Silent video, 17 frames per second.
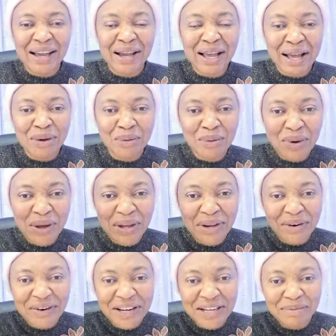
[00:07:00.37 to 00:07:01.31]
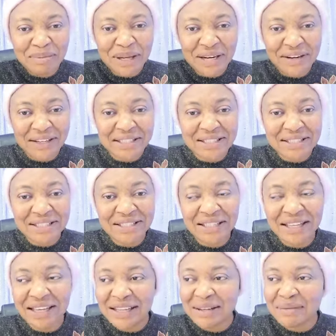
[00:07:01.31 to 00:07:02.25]
I, I wore a red beret
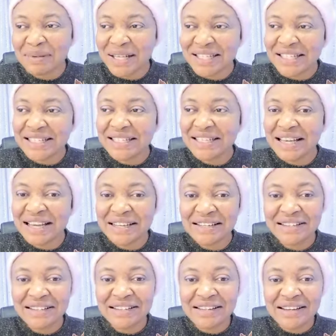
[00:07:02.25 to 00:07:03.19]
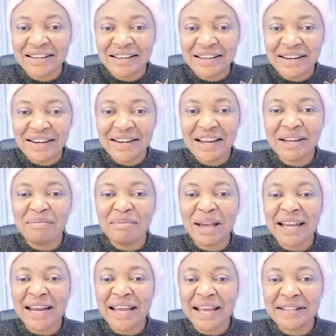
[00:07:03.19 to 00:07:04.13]
and the person said, red
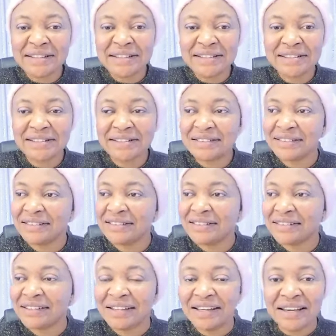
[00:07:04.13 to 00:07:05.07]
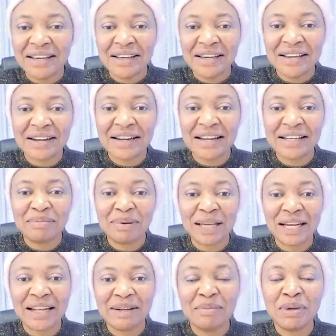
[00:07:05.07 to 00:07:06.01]
beret? Red
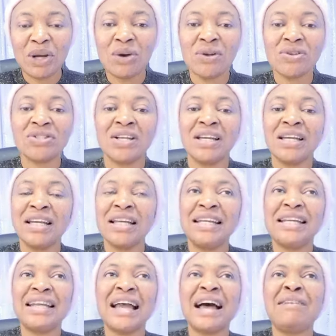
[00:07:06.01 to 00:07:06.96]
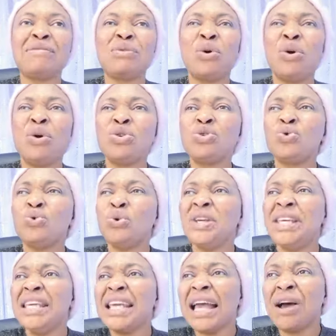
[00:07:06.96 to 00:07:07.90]
beret because they have gone to
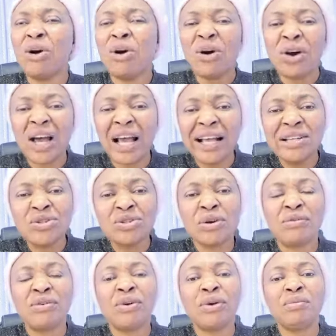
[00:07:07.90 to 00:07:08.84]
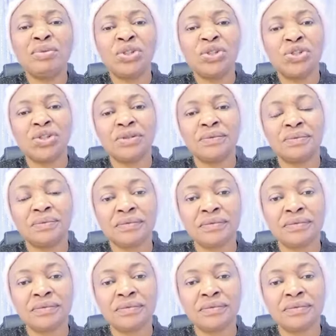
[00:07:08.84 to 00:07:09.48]
hear all kinds of rubbish.